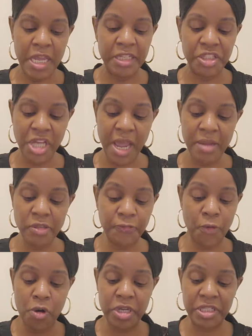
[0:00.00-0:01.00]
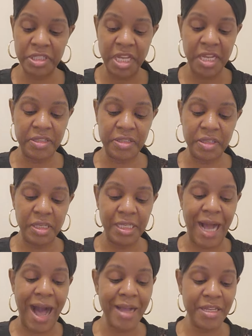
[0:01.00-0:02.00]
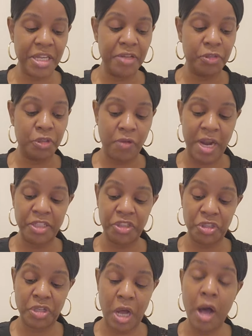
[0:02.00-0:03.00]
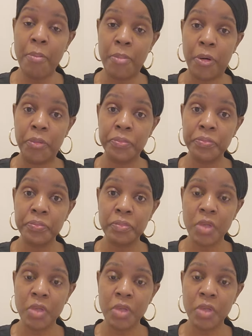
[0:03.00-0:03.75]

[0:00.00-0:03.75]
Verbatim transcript: In James 4 and 6, God gives grace to the humble,